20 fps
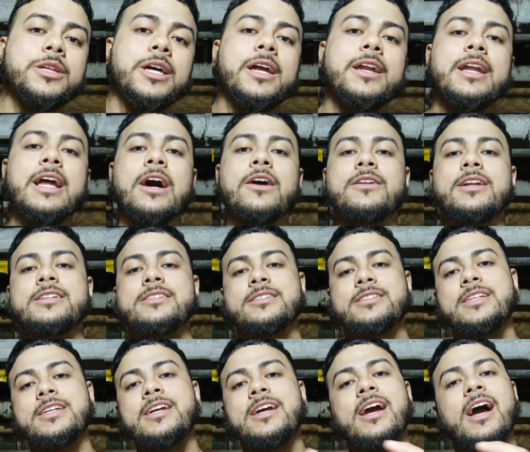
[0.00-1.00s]
and now let's
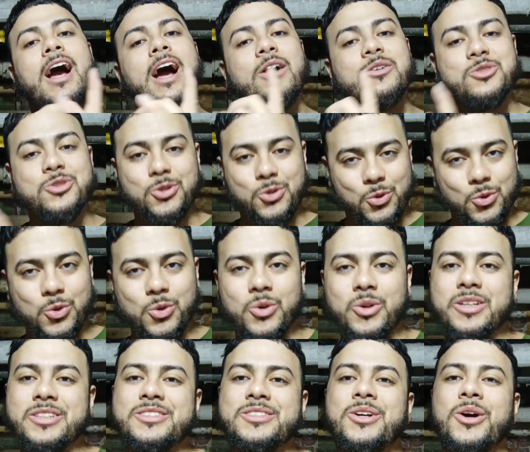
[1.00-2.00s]
see how
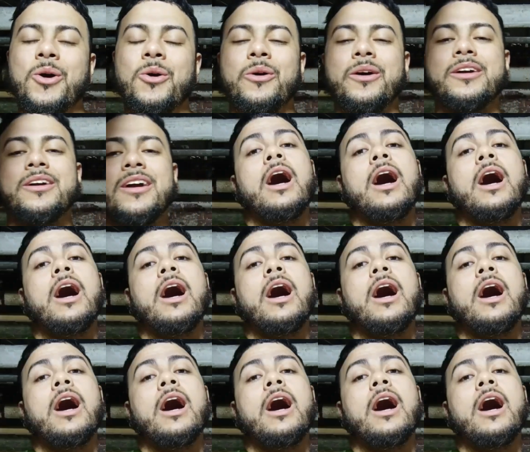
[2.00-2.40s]
school is going.